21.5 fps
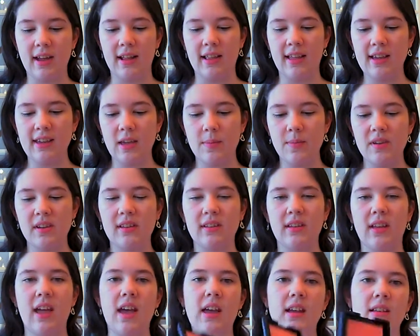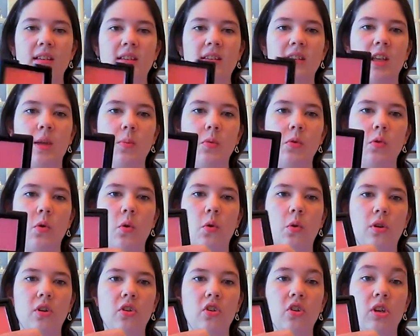I like it because it has some
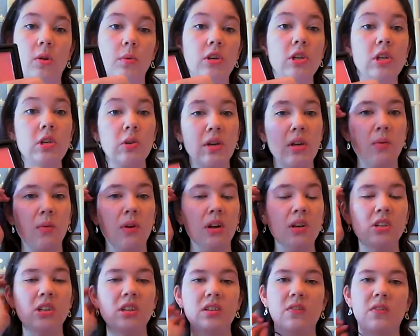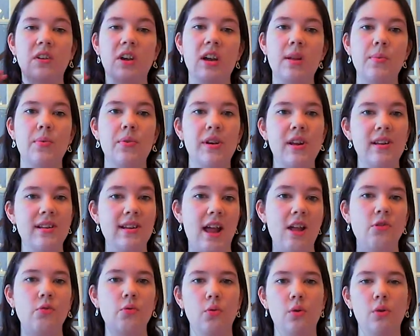gold shimmer to it, which is a very pretty
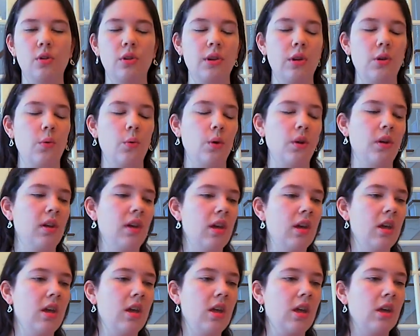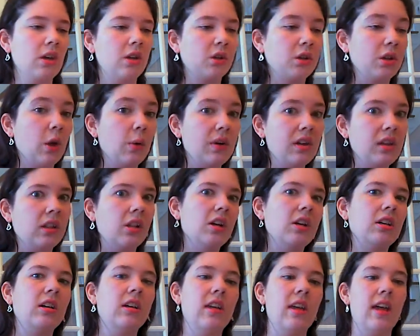natural glowy
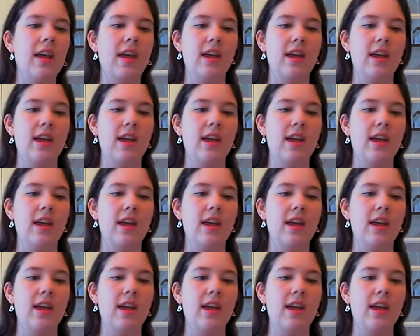look.